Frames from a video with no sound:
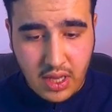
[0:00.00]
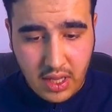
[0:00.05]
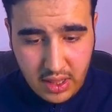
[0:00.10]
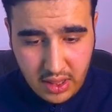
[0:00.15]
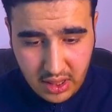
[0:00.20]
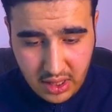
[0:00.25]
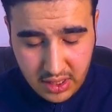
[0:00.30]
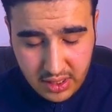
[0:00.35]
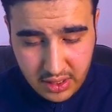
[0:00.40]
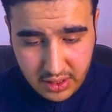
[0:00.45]

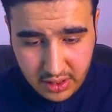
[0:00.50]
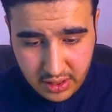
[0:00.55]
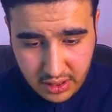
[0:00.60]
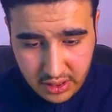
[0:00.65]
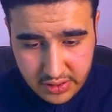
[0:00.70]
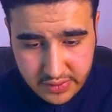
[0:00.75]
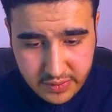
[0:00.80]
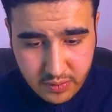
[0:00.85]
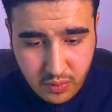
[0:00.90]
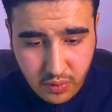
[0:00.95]
and
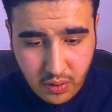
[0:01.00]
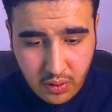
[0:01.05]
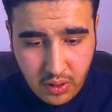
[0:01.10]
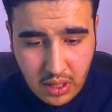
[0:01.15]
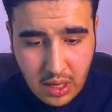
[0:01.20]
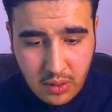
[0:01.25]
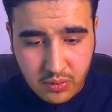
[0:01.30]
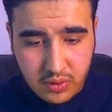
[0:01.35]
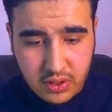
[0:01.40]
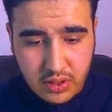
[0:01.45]
these three
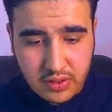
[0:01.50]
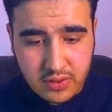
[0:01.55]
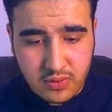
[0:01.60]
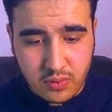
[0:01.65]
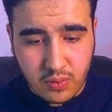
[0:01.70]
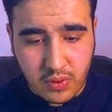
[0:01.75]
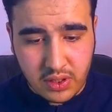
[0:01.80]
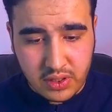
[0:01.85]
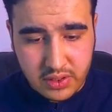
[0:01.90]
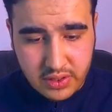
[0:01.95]

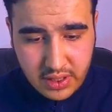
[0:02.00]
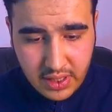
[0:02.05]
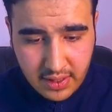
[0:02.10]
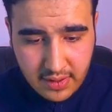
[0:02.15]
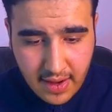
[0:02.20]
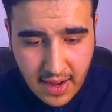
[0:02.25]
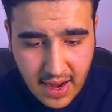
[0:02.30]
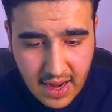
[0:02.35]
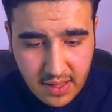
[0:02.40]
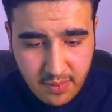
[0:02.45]
routers will
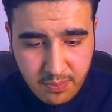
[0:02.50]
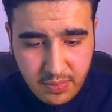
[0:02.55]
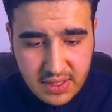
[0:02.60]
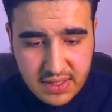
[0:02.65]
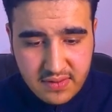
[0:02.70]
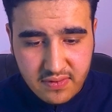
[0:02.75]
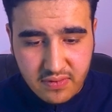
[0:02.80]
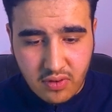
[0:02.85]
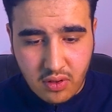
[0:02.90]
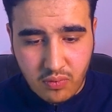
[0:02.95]
take
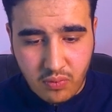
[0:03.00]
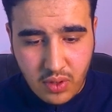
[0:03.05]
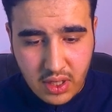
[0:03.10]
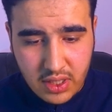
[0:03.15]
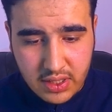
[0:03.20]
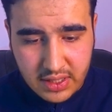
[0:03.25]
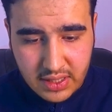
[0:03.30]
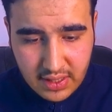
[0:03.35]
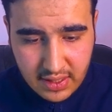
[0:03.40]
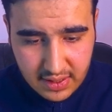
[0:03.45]
IPs from
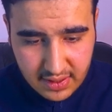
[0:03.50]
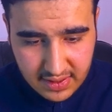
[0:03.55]
what?